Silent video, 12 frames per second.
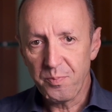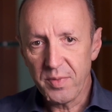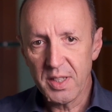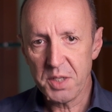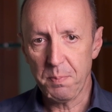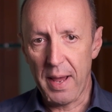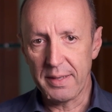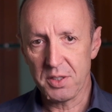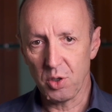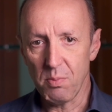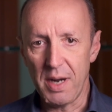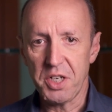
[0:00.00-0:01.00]
spend
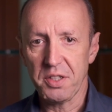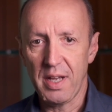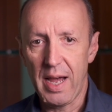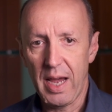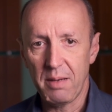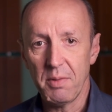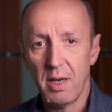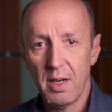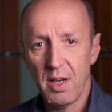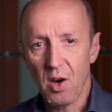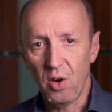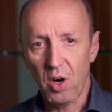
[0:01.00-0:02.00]
so much time
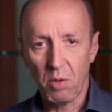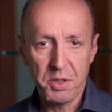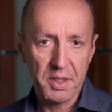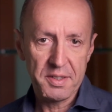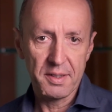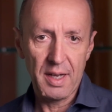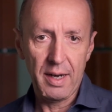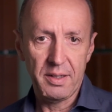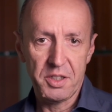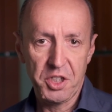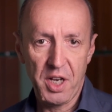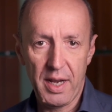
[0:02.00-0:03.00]
on objects that are in the
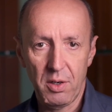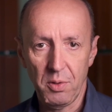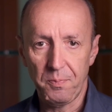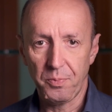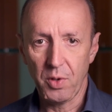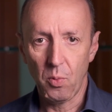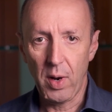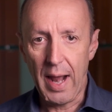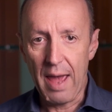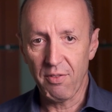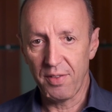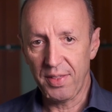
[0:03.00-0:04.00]
shadow. When
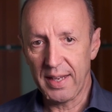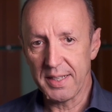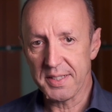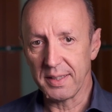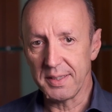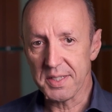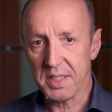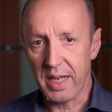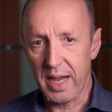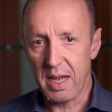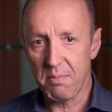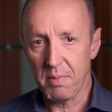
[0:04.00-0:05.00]
everything is at the
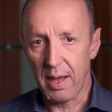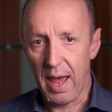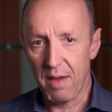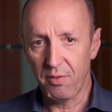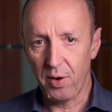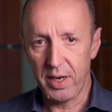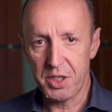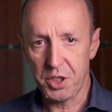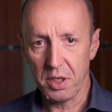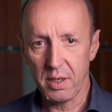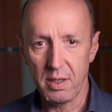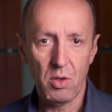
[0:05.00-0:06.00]
same average
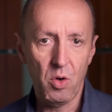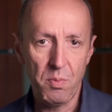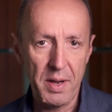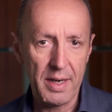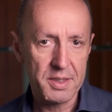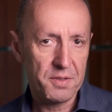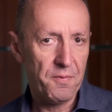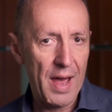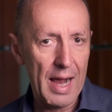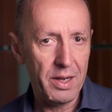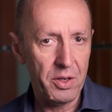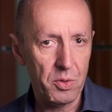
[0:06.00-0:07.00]
luminance
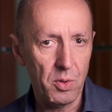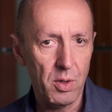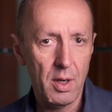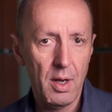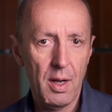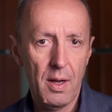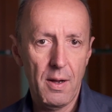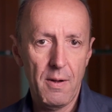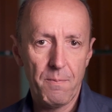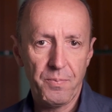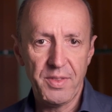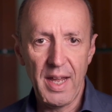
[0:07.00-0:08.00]
value,
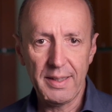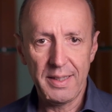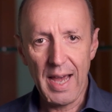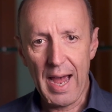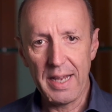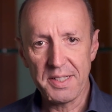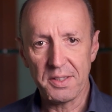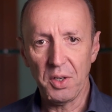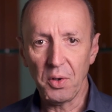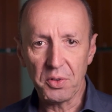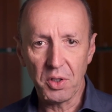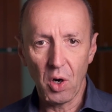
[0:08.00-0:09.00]
then the eyes
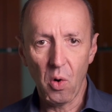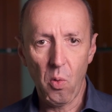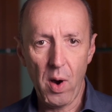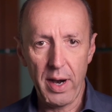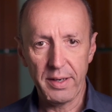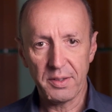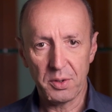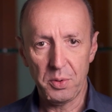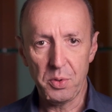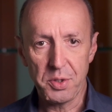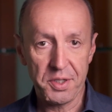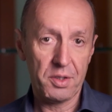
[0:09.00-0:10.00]
don't know where to
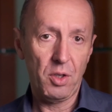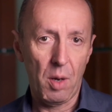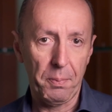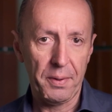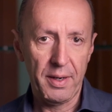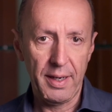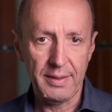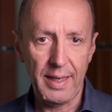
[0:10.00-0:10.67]
stop, and they